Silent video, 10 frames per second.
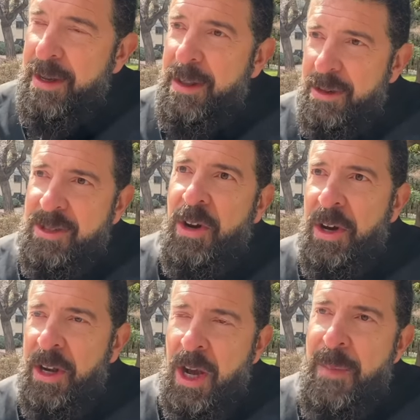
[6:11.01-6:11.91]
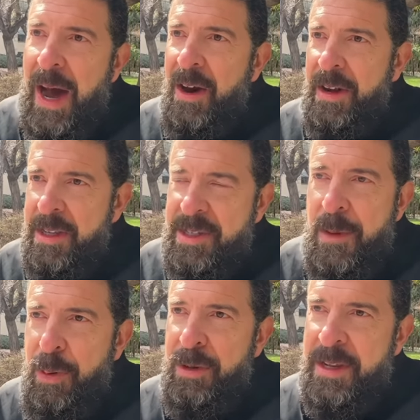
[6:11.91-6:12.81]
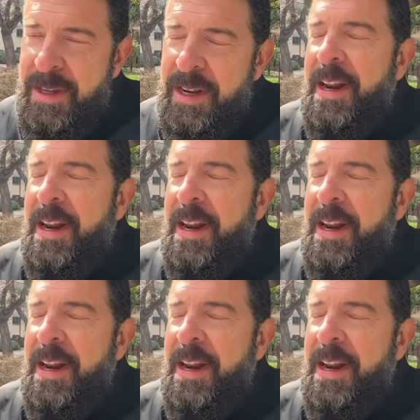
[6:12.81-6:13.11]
they're still going to come out and say Putin did it.